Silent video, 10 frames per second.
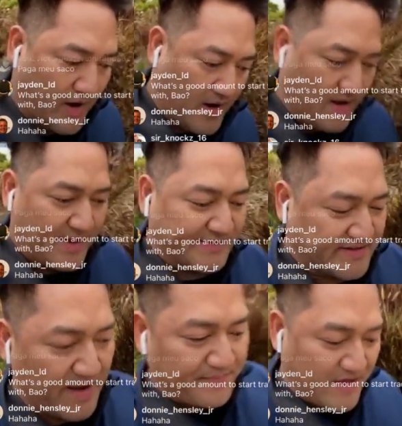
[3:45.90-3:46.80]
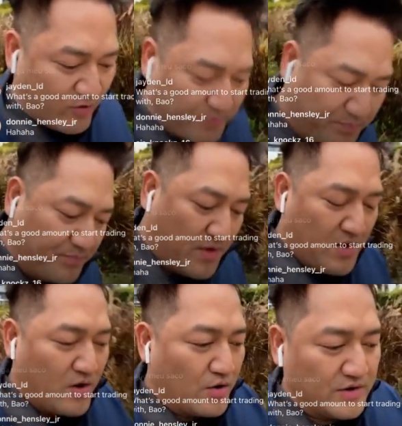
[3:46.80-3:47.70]
right? same thing with
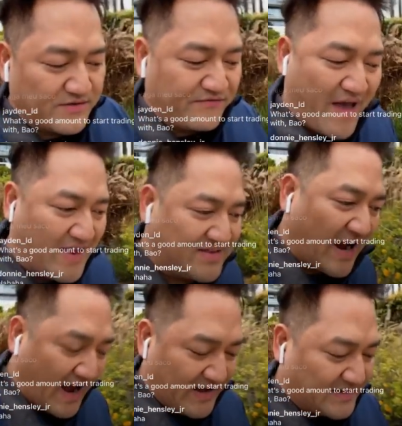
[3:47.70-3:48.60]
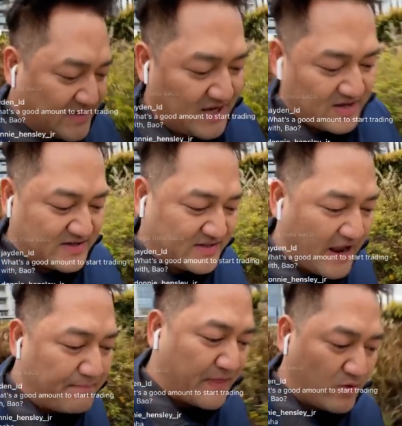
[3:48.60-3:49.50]
fad diets.
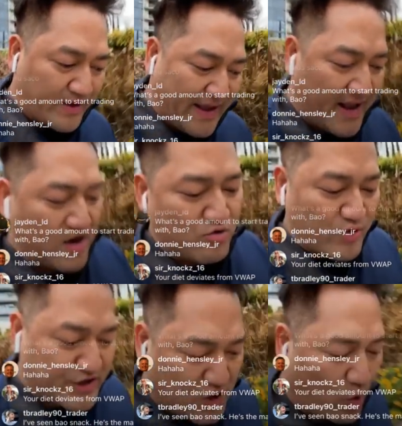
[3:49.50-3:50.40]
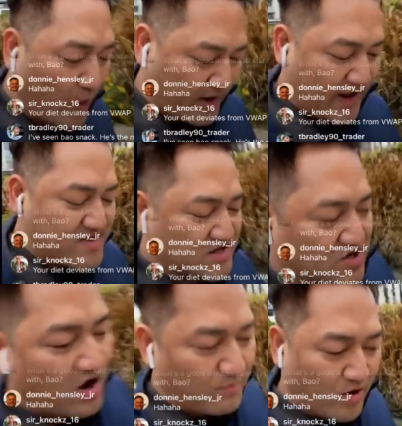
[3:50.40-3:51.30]
Same thing with getting rich quick in
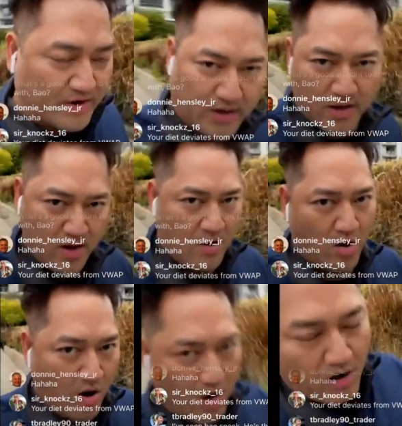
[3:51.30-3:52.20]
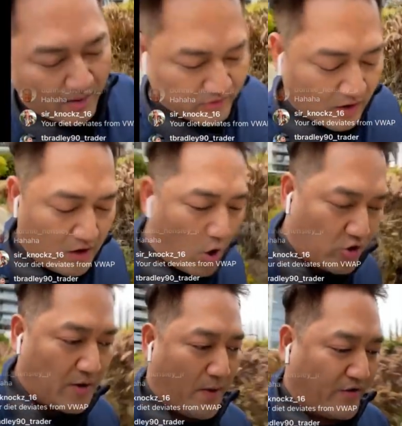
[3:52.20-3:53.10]
the stock market oh, I'm going to
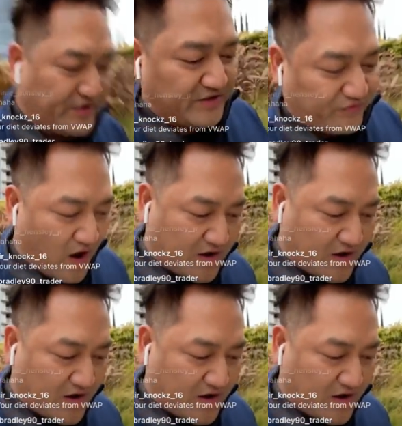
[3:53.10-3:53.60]
load up on this